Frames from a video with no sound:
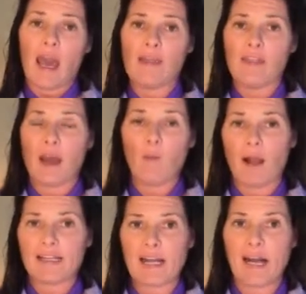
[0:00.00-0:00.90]
and that
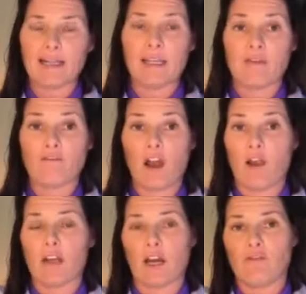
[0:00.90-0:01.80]
one can't get
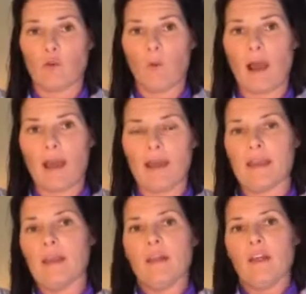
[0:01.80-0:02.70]
far enough
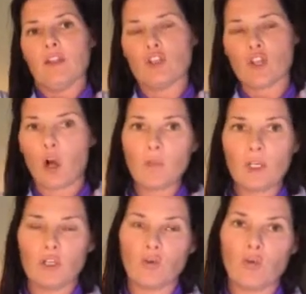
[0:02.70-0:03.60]
away, the
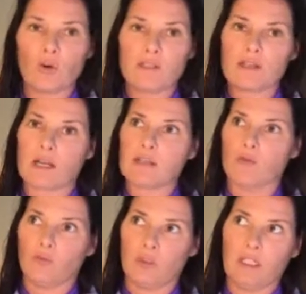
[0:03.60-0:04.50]
dominant horse
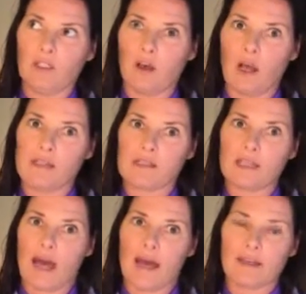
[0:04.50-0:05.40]
doesn't realize
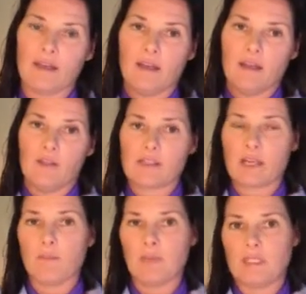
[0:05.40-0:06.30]
that the
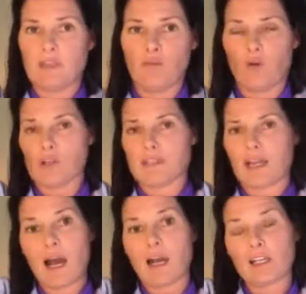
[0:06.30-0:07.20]
submissive horse
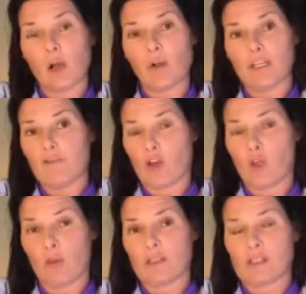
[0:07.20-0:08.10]
can't go any
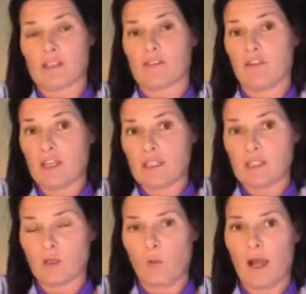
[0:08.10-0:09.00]
further because there's a fence
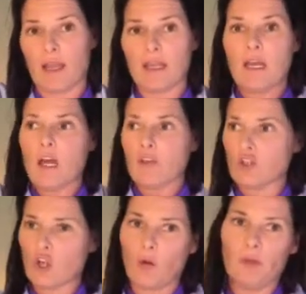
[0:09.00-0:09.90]
in the way. The
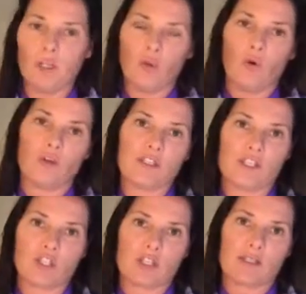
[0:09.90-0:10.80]
dominant horse
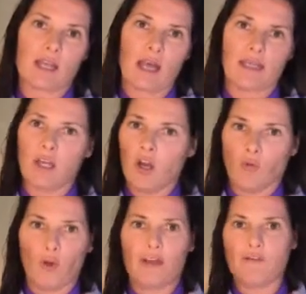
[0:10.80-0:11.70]
is just saying,
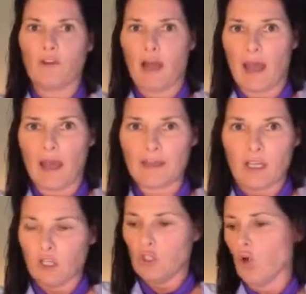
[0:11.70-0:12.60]
"Red flag!
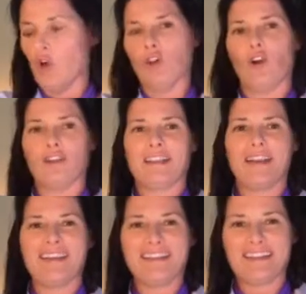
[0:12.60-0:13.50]
You're not
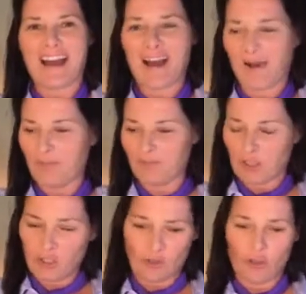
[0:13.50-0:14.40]
getting, um,
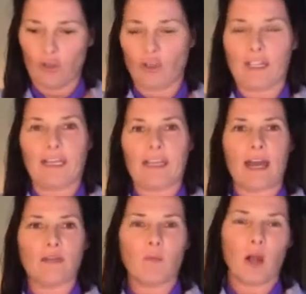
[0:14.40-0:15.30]
you're not getting
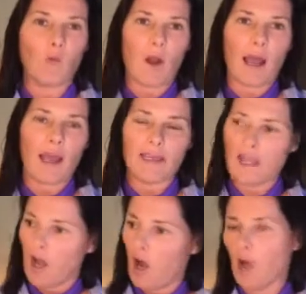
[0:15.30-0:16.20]
out of my way.
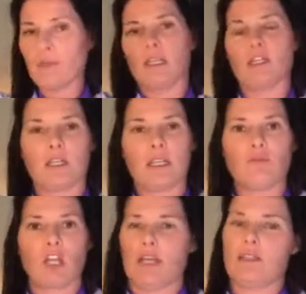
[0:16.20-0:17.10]
I'm gonna keep
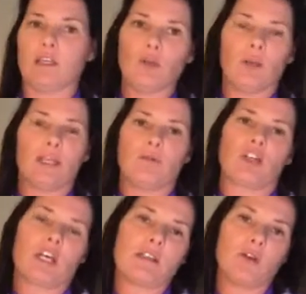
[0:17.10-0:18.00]
chasing you and keep
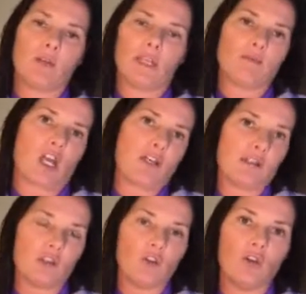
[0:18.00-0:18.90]
chasing you and keep
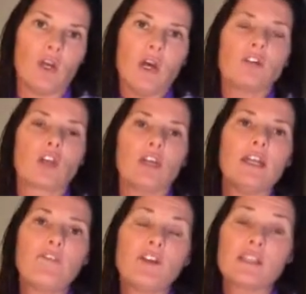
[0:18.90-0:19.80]
chasing you." So
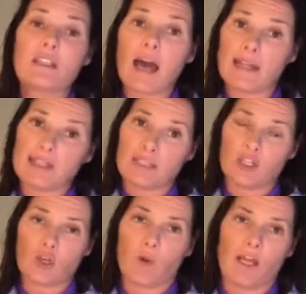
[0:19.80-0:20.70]
if it's that
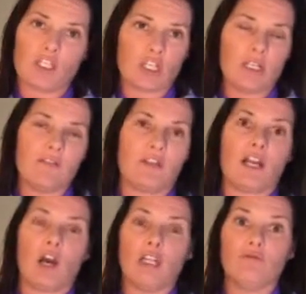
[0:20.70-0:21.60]
situation, if they're
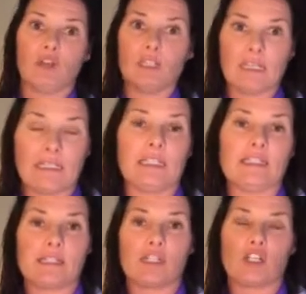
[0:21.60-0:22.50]
kind of
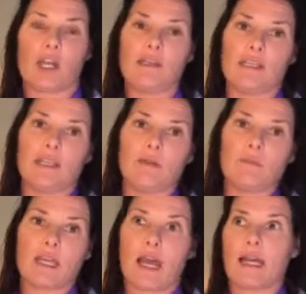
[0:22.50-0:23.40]
relentlessly chasing him
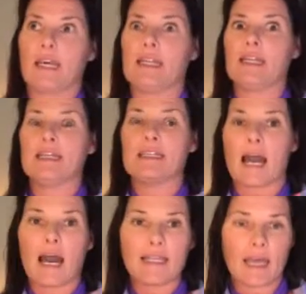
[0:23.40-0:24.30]
down and he is
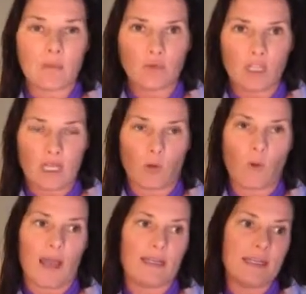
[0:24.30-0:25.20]
unable to get
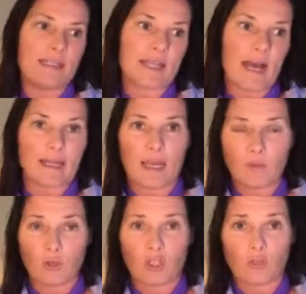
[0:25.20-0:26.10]
away and he's
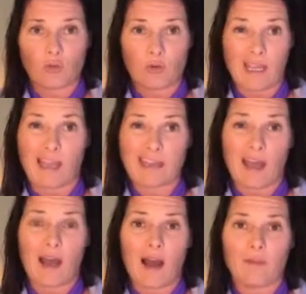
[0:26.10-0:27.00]
unable to create
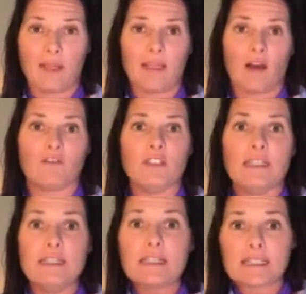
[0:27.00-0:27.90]
um, enough
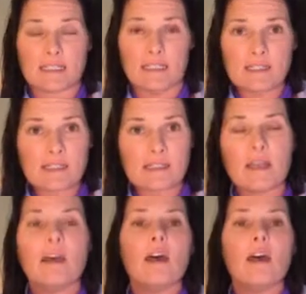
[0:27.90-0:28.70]
distance.